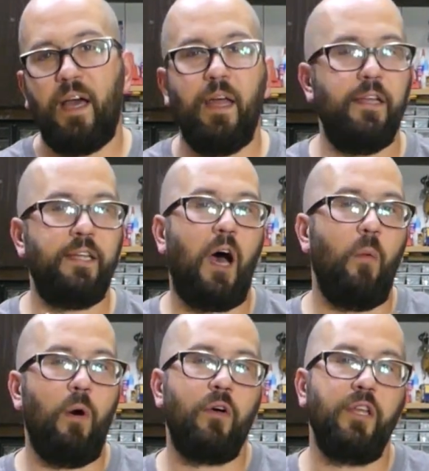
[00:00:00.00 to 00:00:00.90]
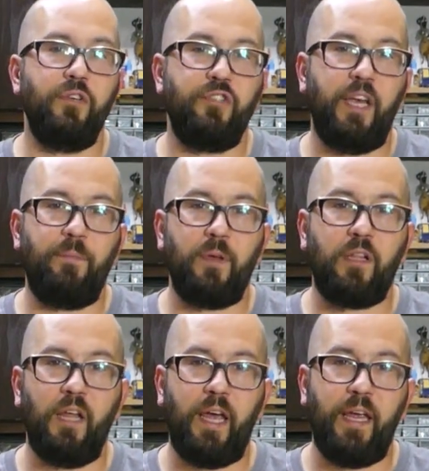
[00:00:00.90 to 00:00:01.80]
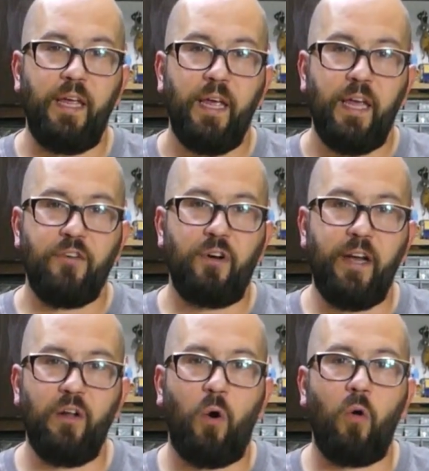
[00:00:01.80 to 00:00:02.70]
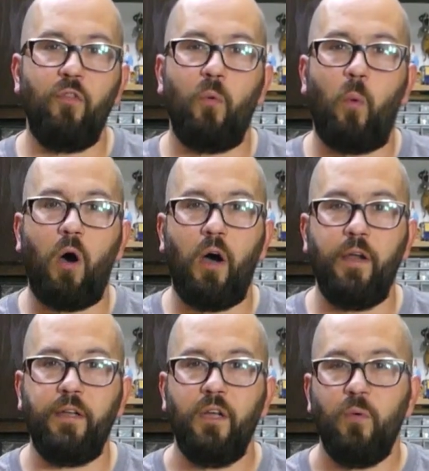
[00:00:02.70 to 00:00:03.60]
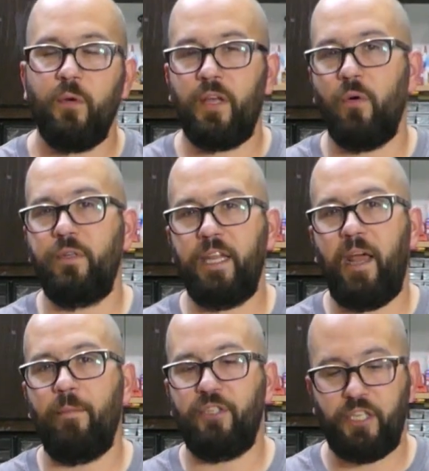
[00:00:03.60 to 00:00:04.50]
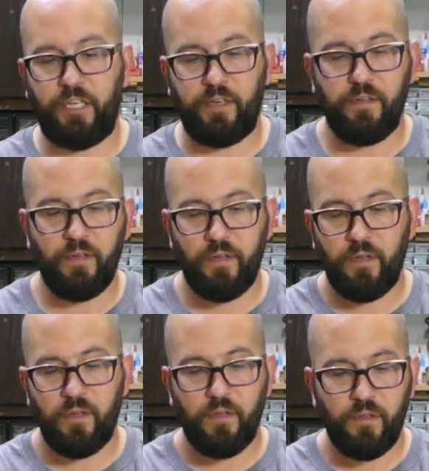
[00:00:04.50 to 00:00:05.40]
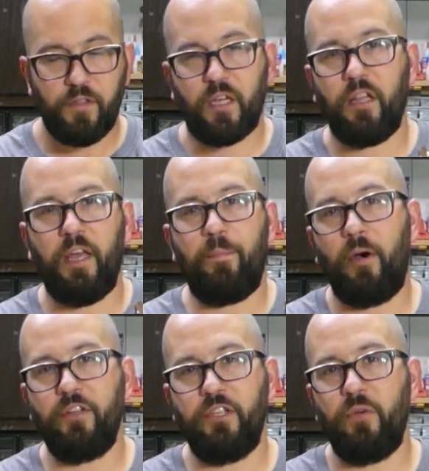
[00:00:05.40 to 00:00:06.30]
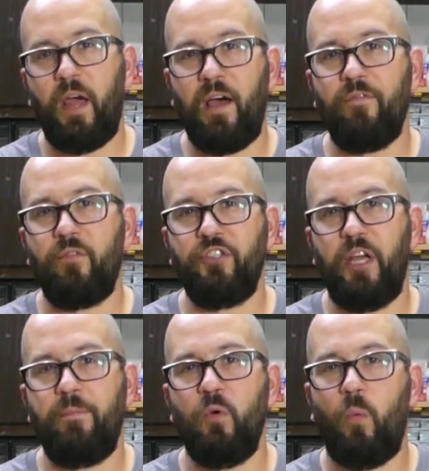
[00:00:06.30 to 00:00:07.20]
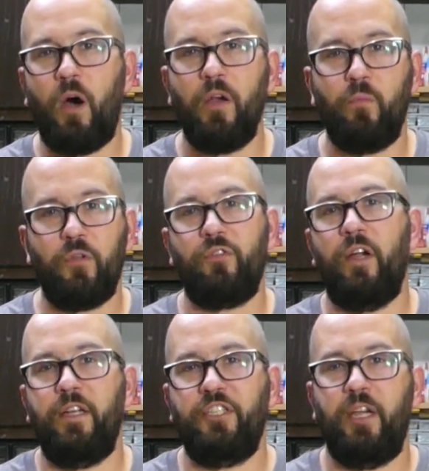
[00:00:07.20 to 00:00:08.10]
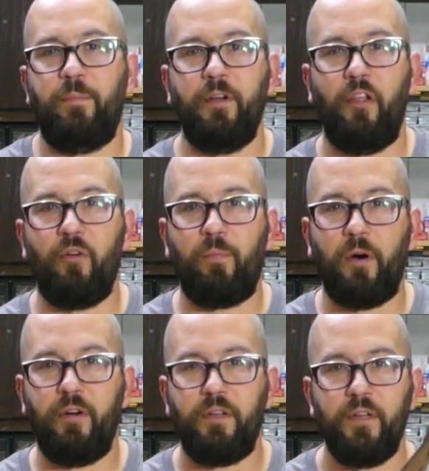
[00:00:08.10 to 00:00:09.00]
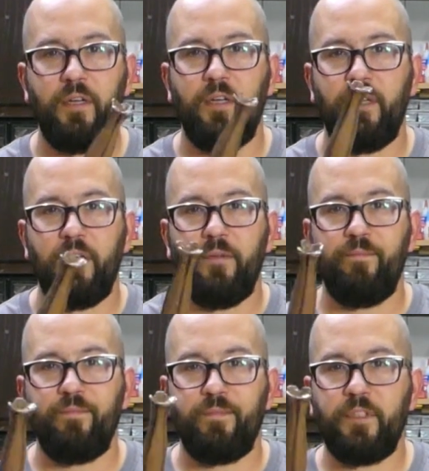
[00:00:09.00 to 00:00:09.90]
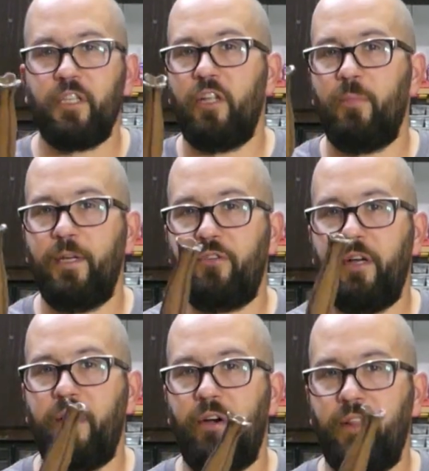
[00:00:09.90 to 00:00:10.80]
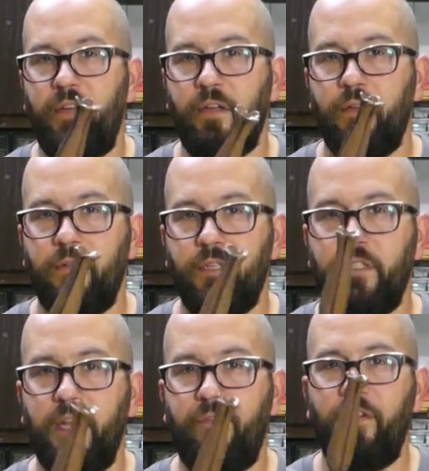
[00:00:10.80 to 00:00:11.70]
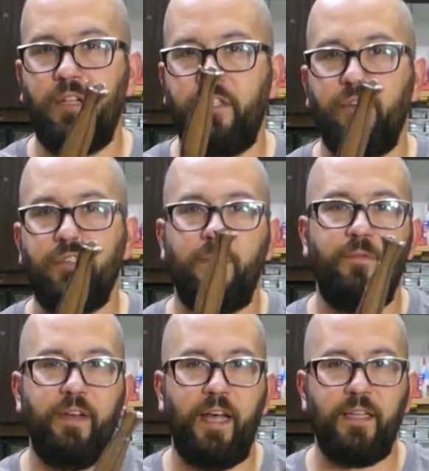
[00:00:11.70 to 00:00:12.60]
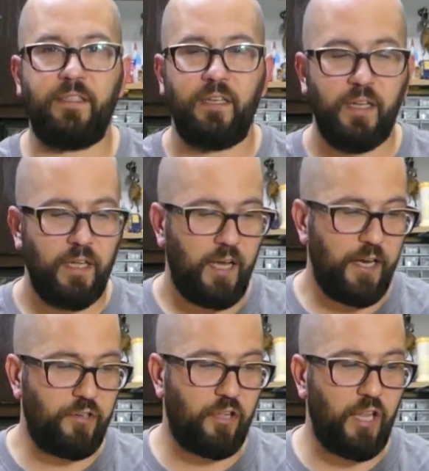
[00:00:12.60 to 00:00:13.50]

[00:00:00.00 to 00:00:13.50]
it's how well can you shape the clay and trying to hold the wand without damaging the clay parts that you have the shape you want while trying to shape another part. It's a little bit trickier, I think. This definitely took some finesse. I took a